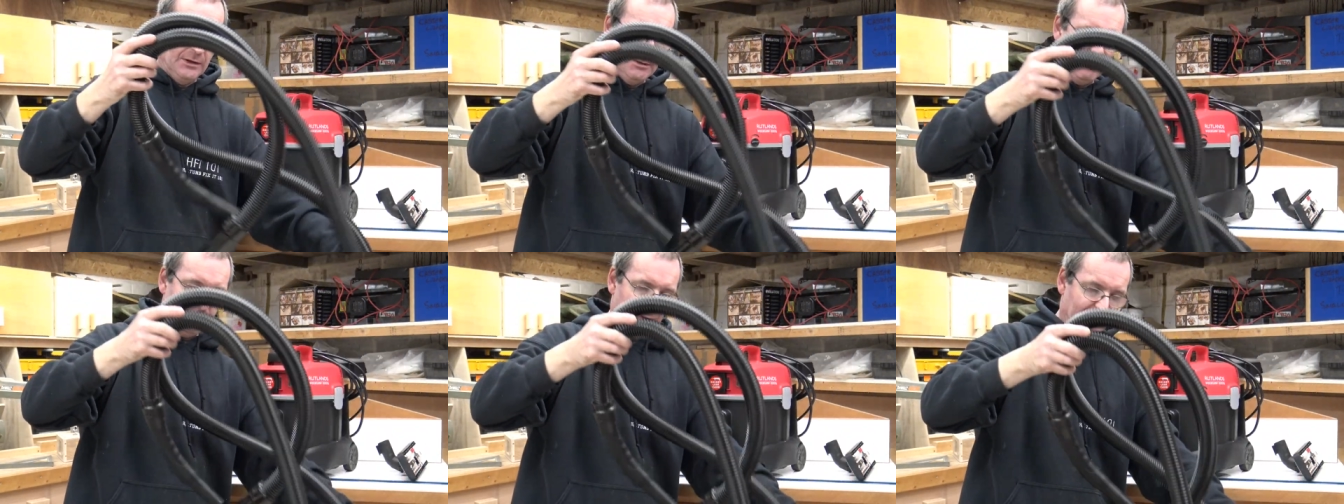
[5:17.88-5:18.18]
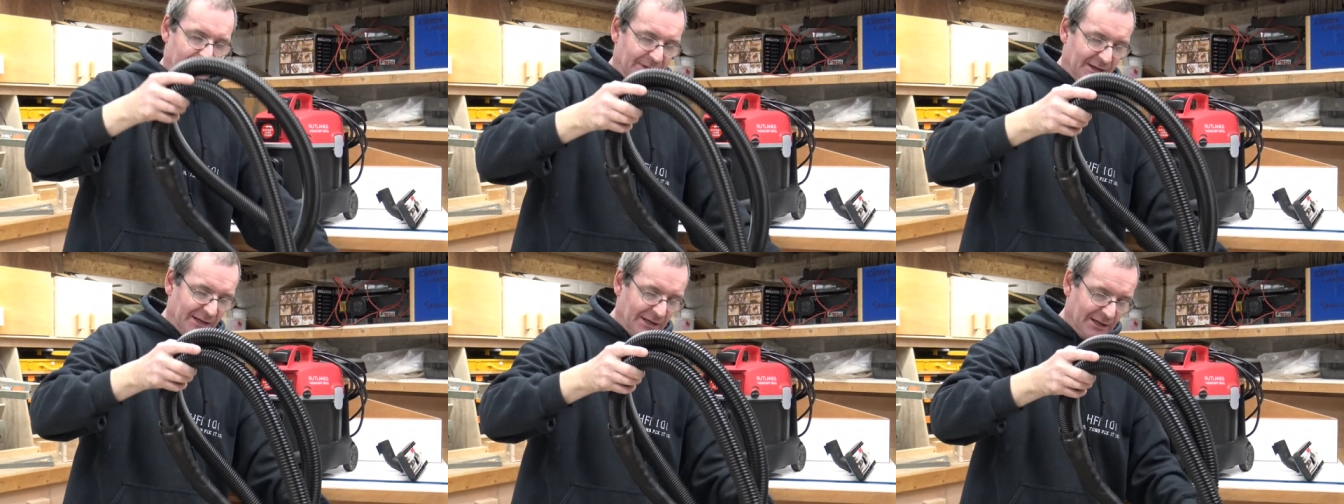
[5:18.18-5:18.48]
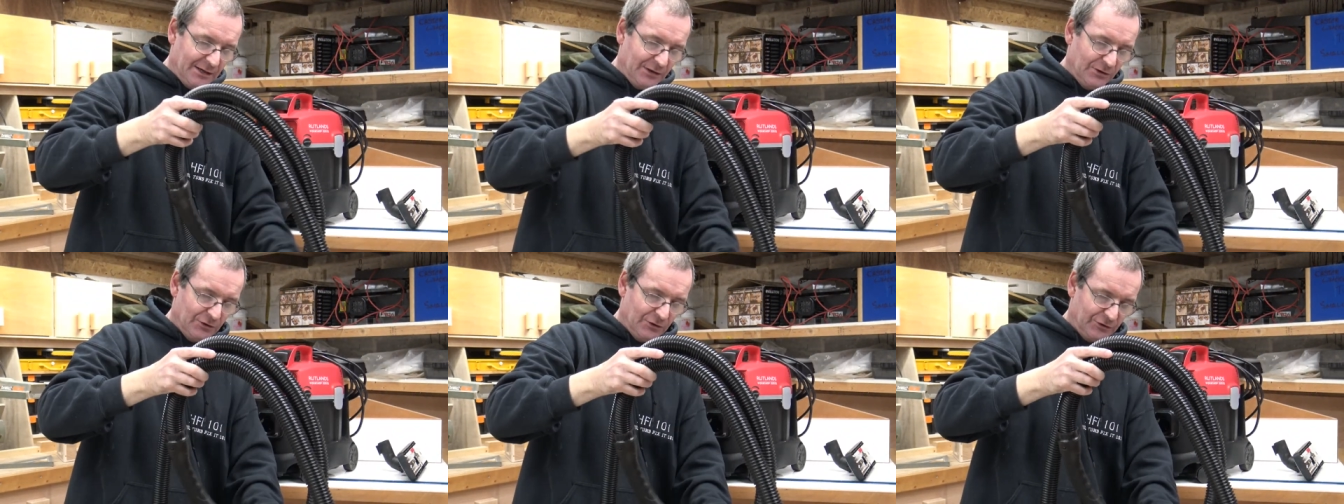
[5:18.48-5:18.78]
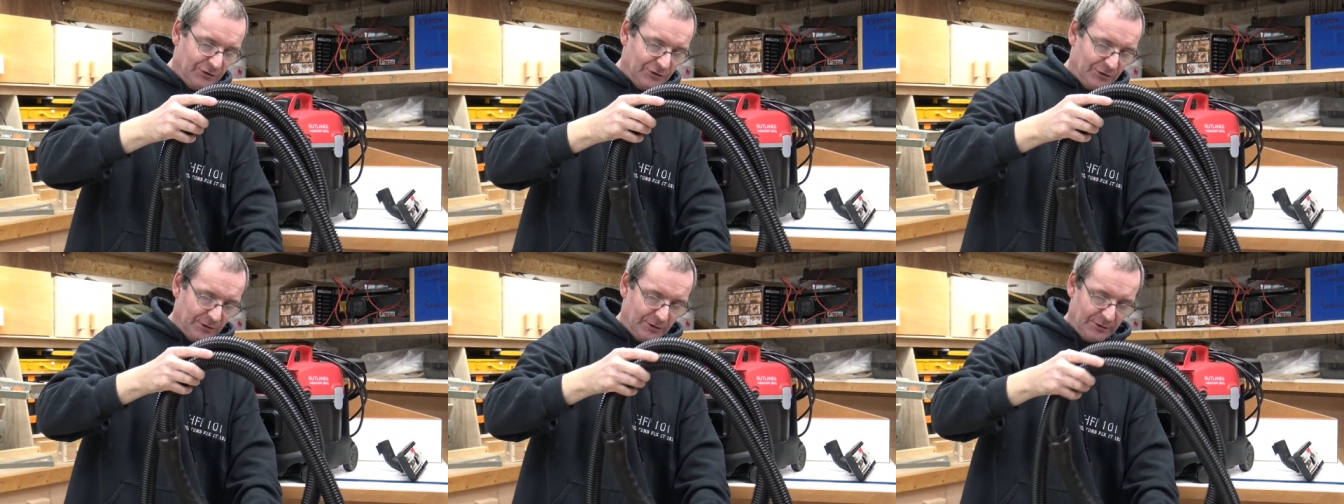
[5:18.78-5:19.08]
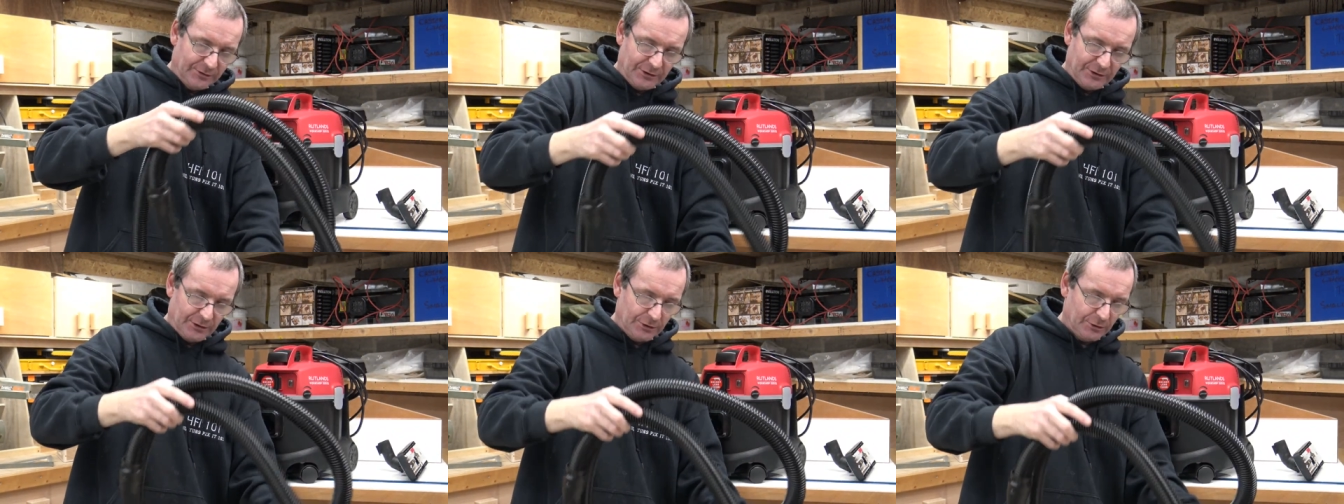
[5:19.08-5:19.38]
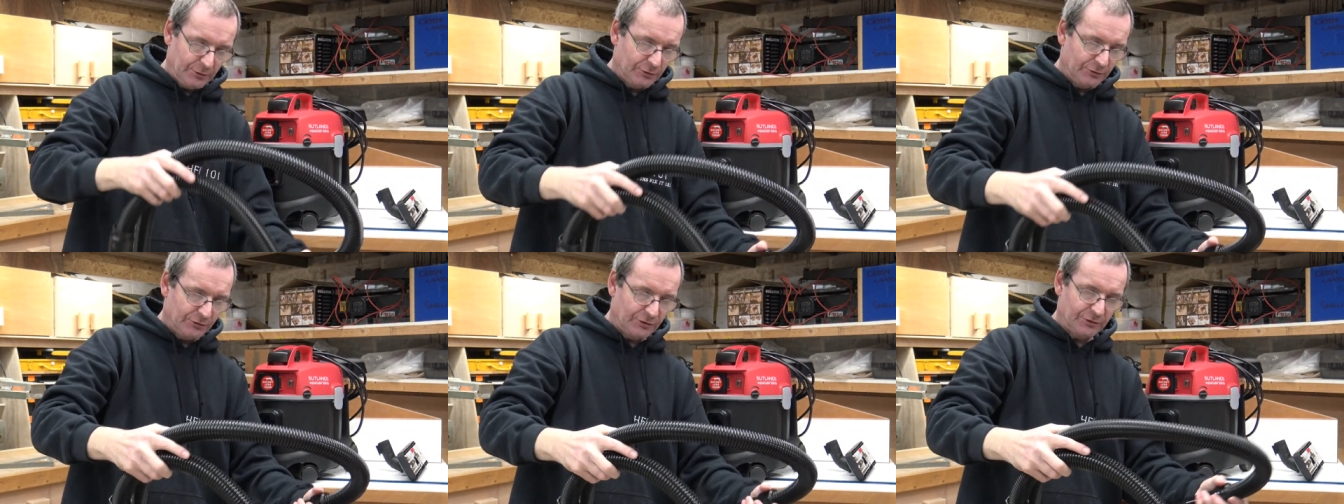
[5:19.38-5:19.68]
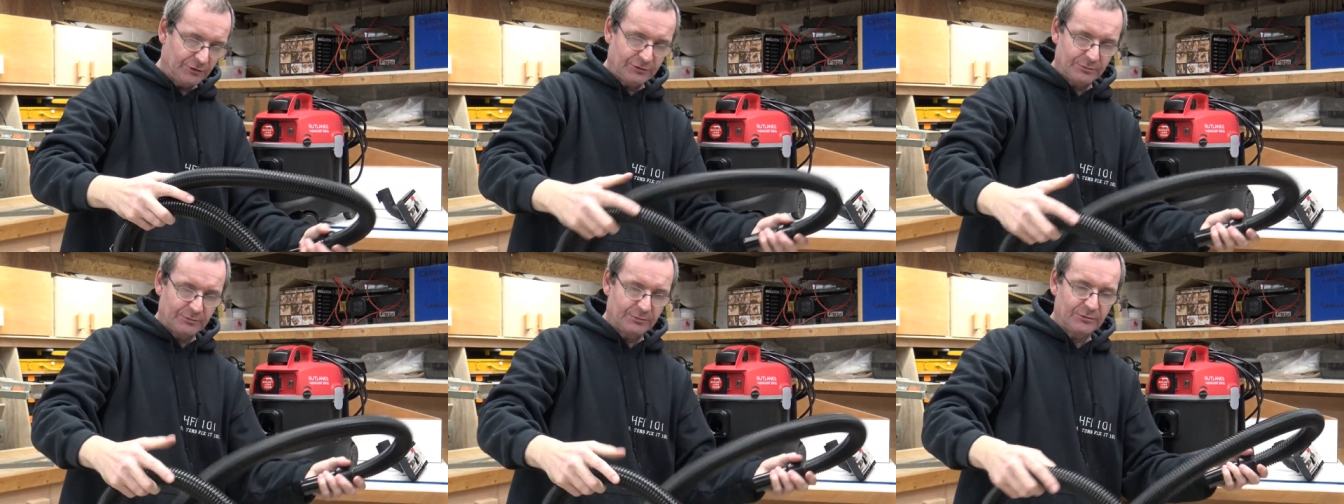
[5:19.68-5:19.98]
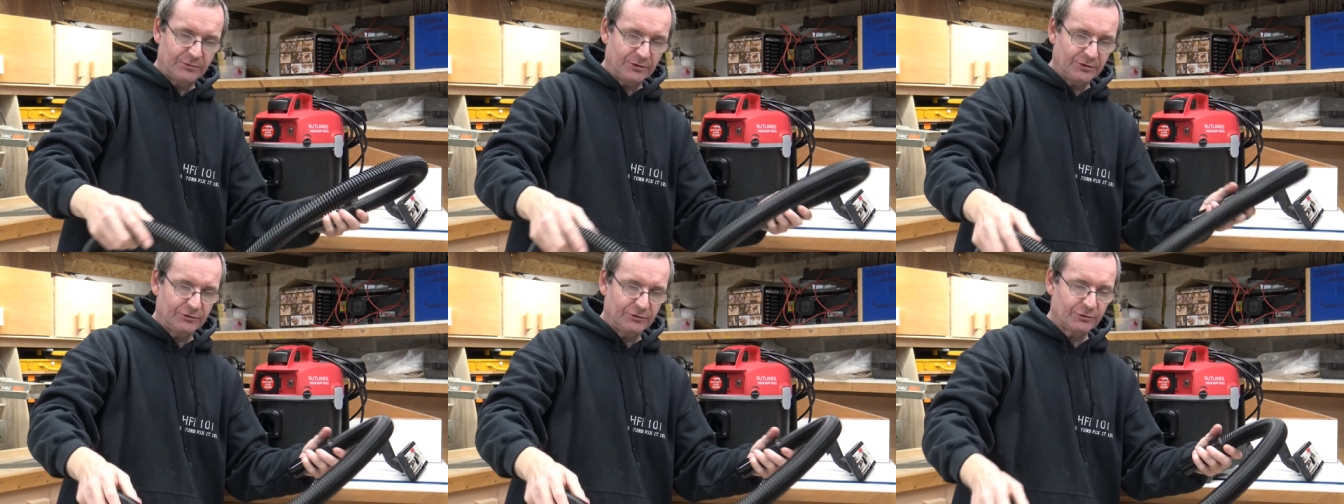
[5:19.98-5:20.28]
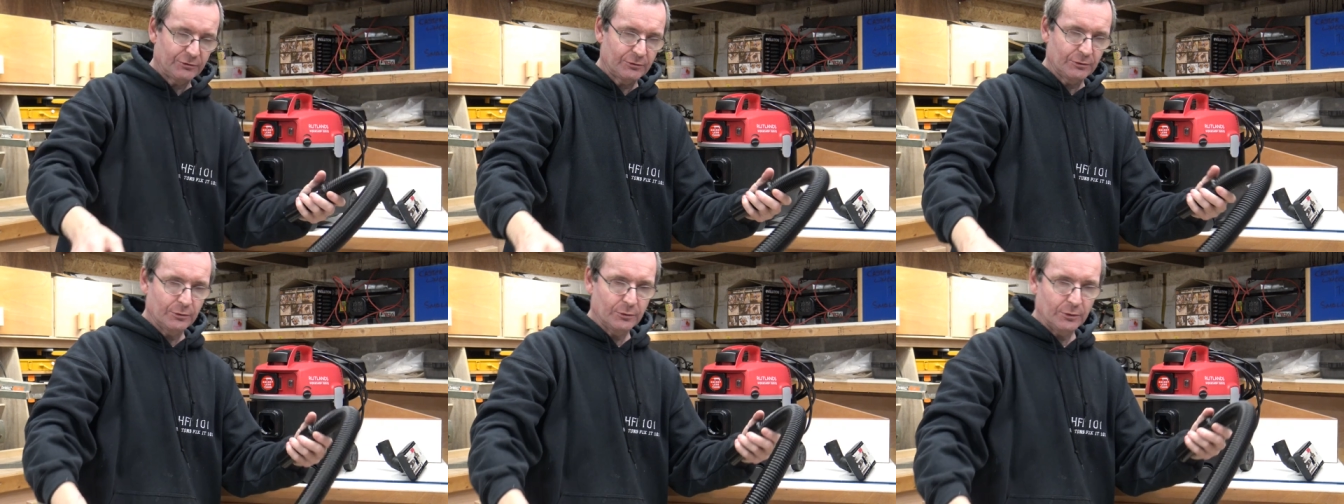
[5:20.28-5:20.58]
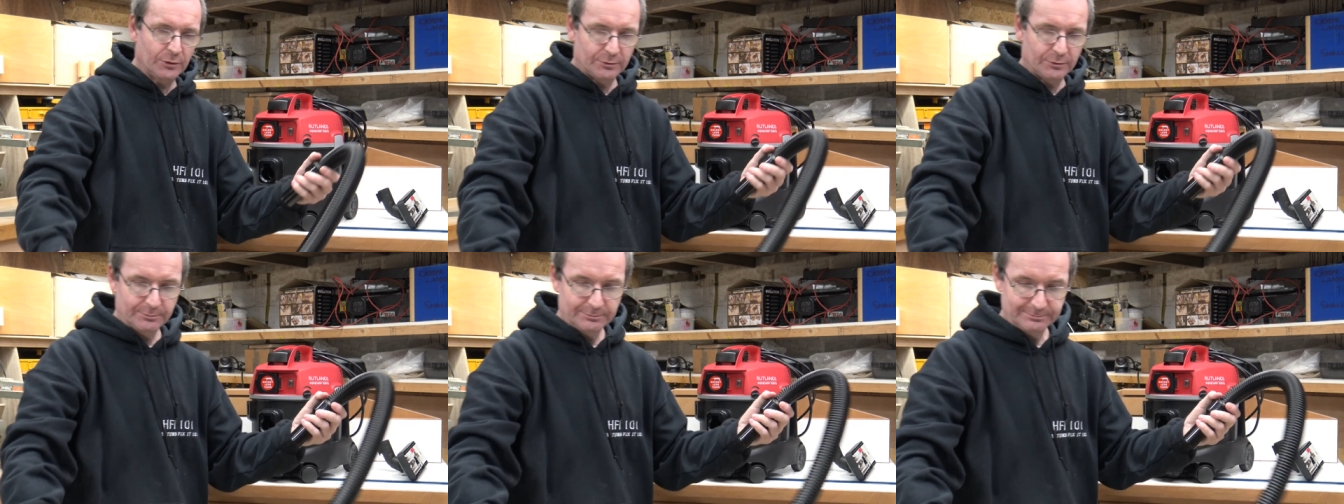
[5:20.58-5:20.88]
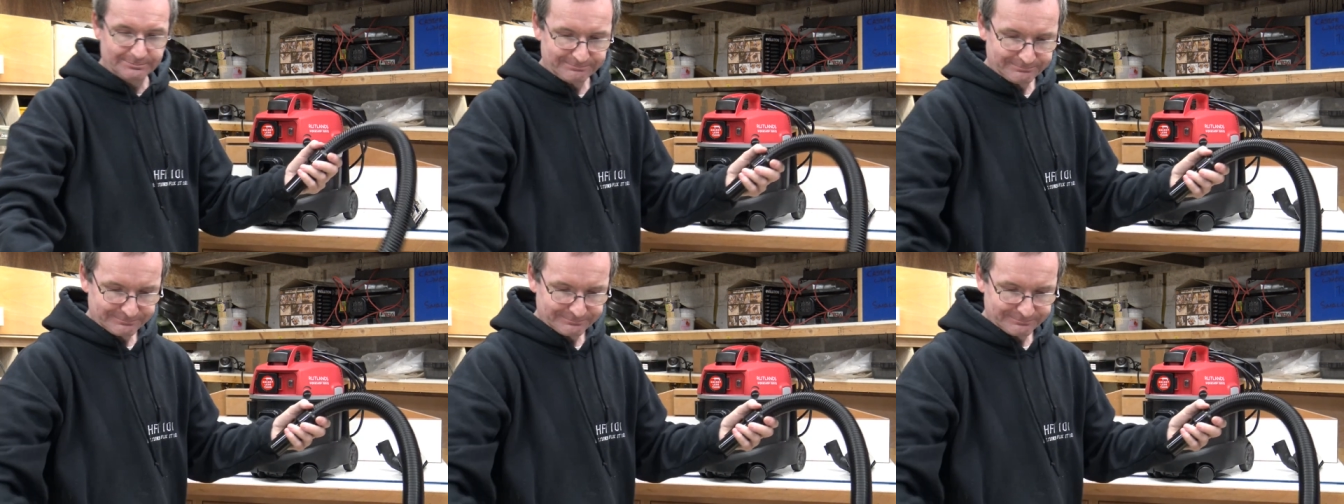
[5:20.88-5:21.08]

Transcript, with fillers: but the ends of the hose just just screw on